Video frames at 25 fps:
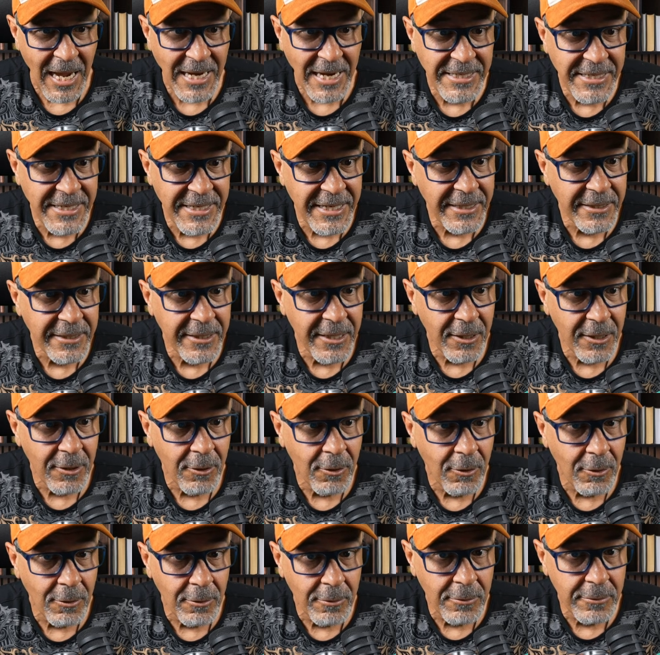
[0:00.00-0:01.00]
did get a
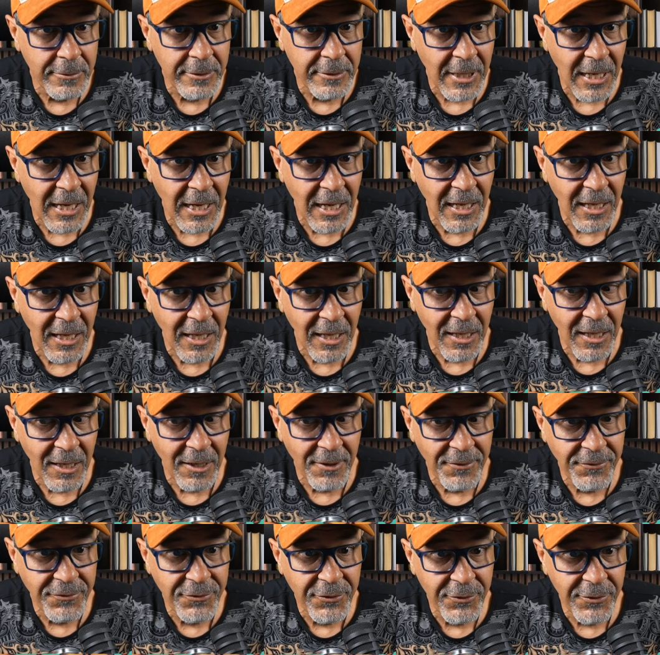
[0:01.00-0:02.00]
hold
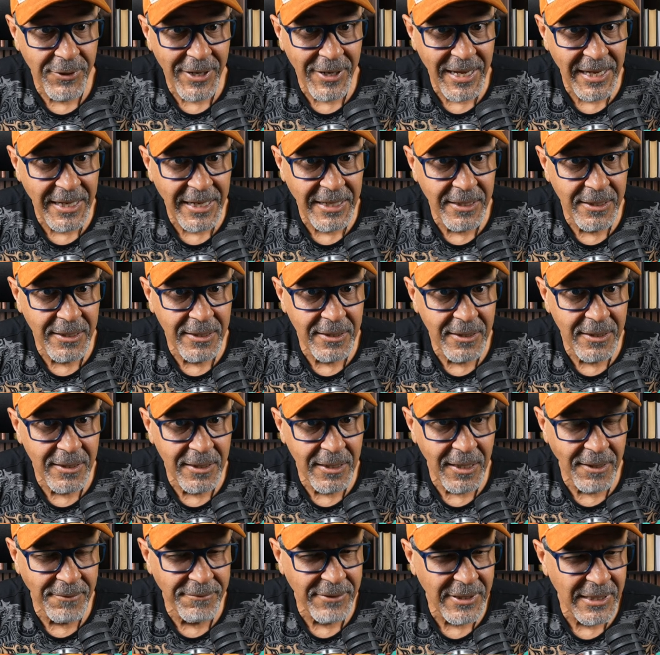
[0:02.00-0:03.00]
of Craig
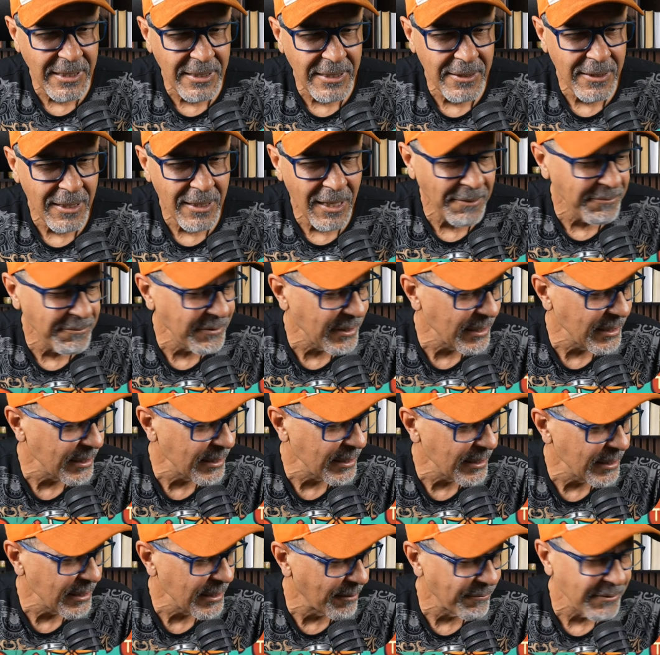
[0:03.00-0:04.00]
Covey,
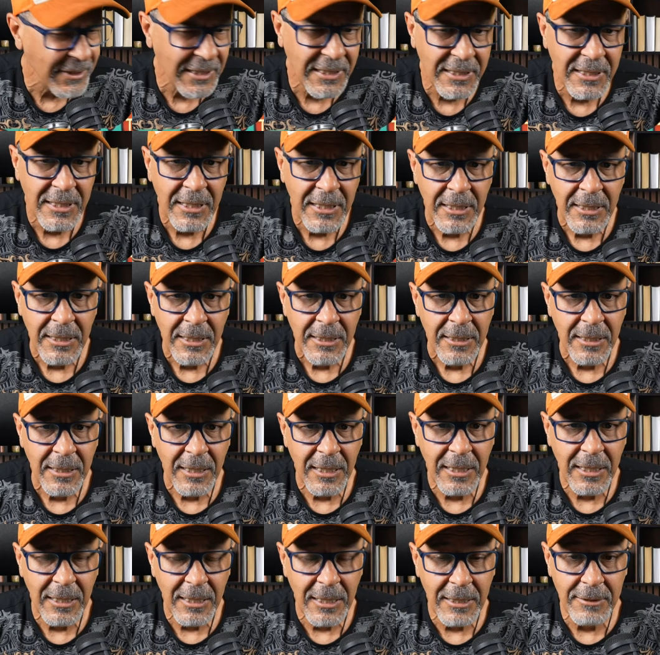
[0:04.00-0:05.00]

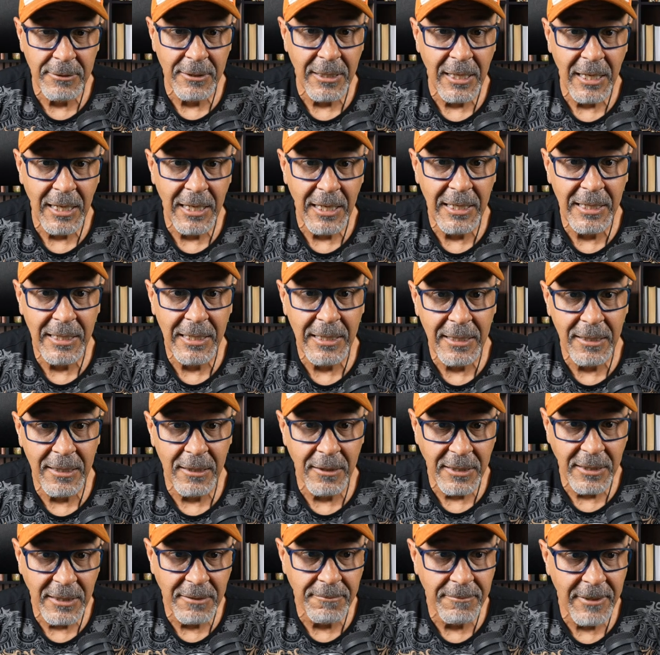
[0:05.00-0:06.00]

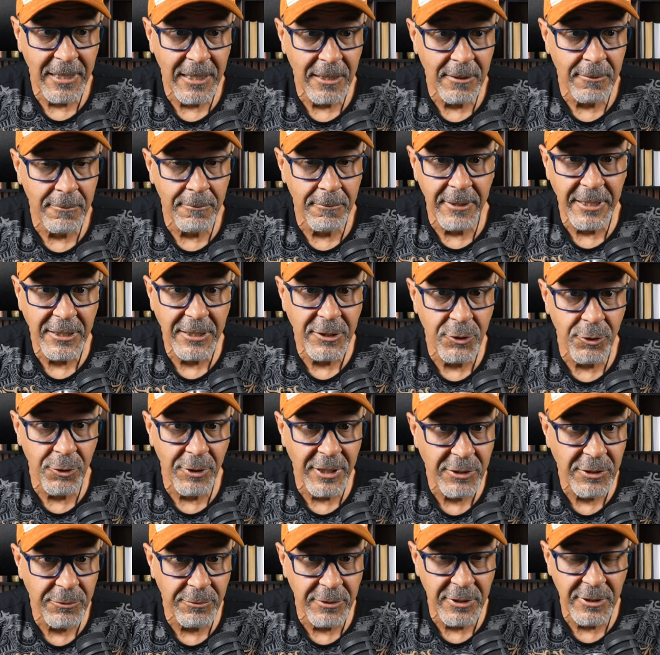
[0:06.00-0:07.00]
on email. Rick
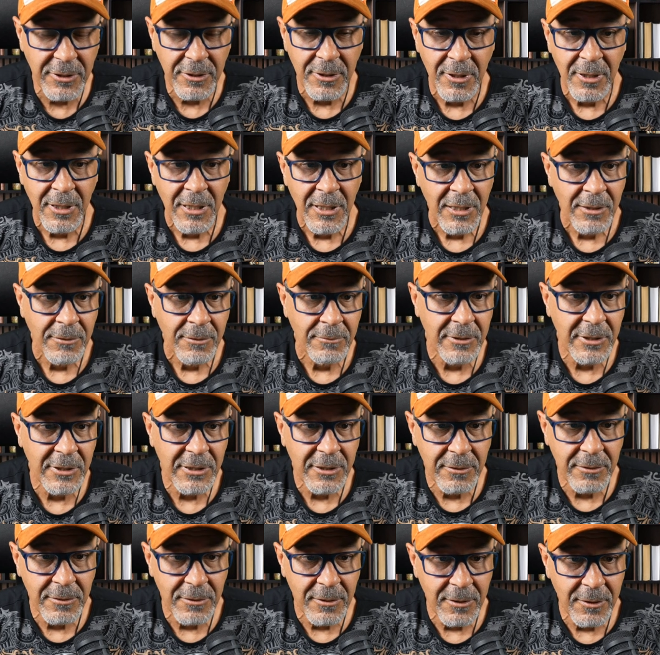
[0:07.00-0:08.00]
Joyce was
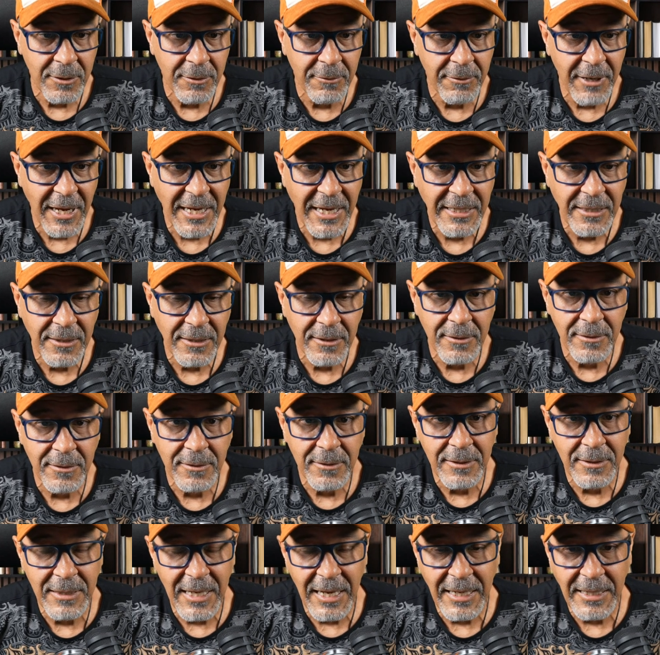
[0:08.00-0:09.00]
great
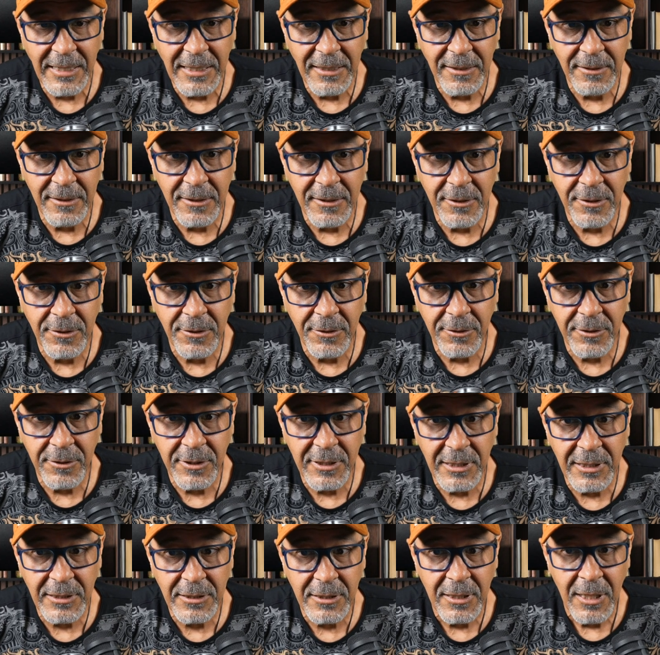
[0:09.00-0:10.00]
that he introduced
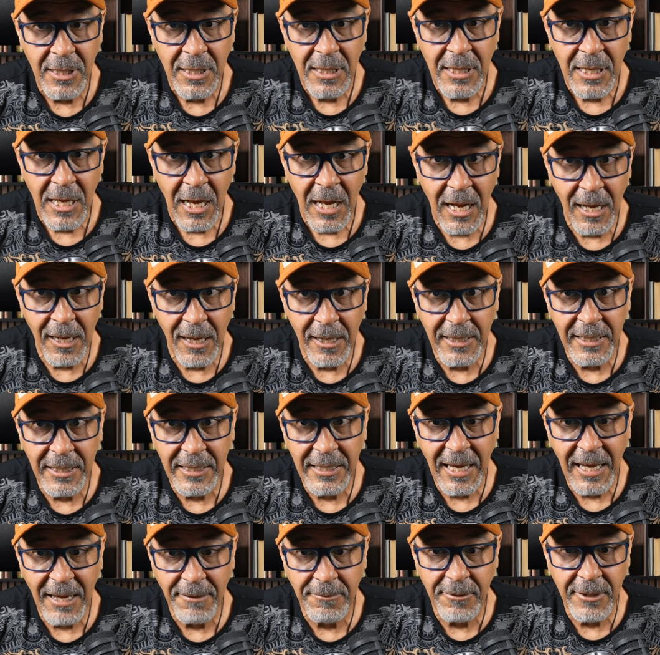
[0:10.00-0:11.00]
us. I
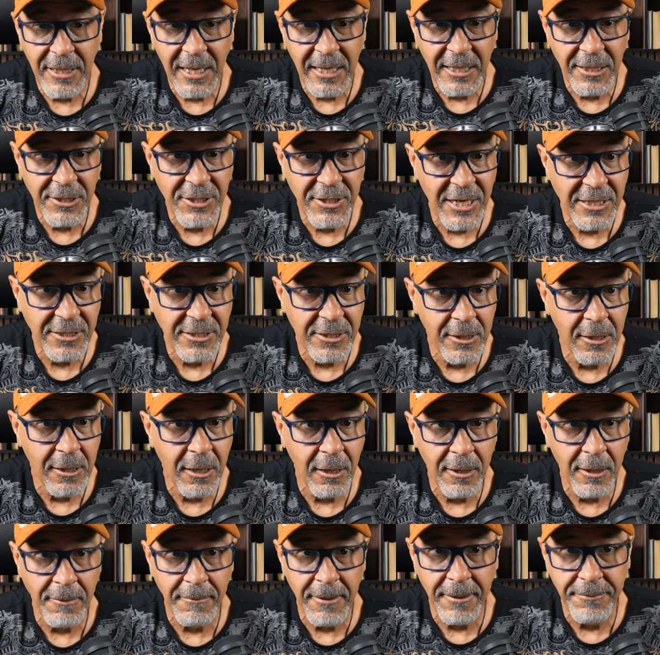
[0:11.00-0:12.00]
haven't had a chance to
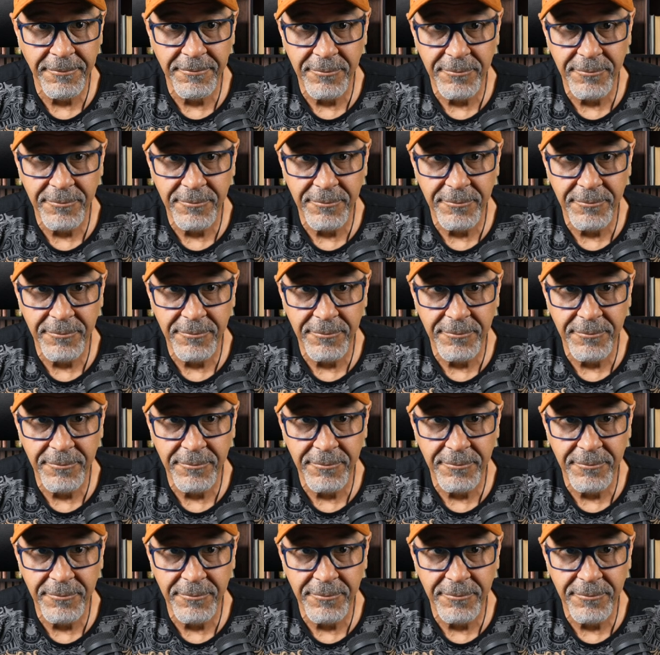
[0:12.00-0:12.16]
call him. I've